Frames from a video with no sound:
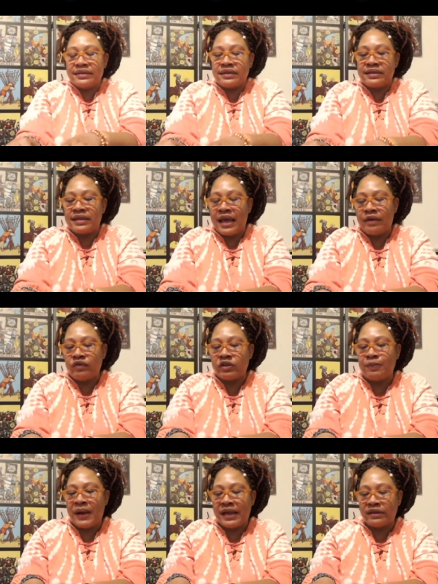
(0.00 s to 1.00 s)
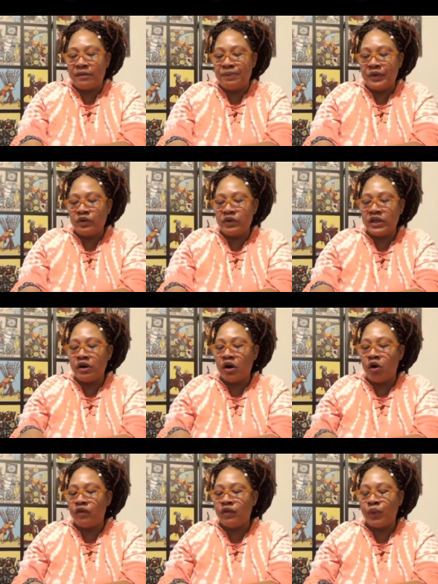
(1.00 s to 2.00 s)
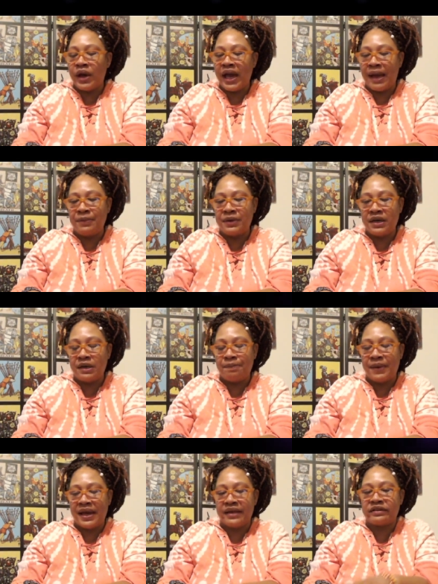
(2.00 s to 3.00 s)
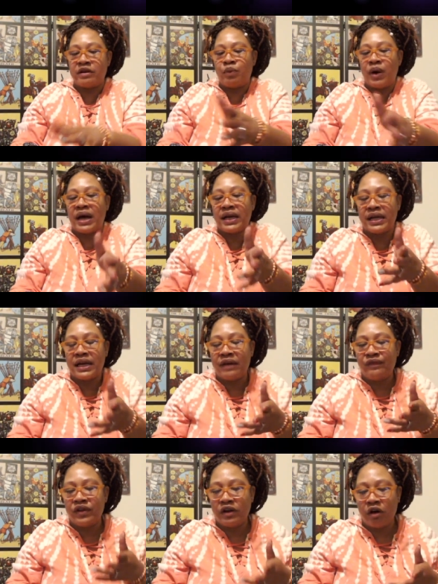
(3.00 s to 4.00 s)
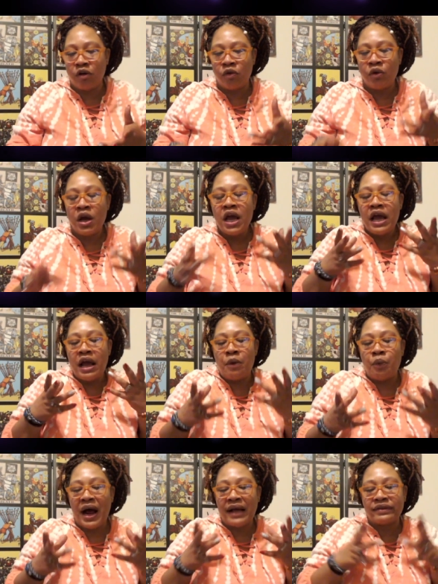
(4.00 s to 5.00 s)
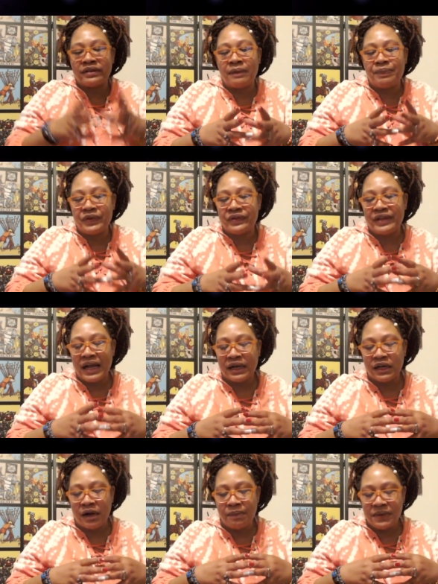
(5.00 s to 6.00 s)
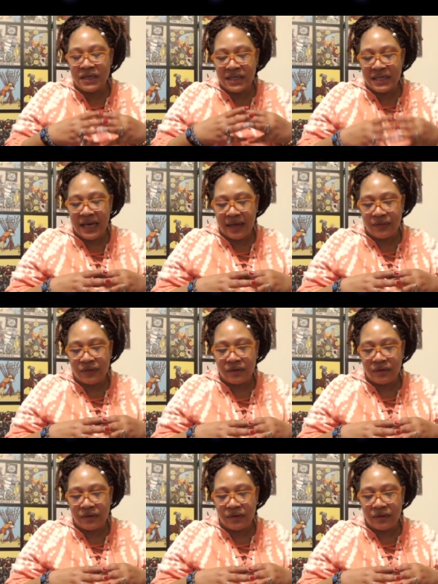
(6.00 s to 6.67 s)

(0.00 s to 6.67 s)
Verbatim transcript: to take responsibility over what happened in the past and why they left alone and why something's not coming together.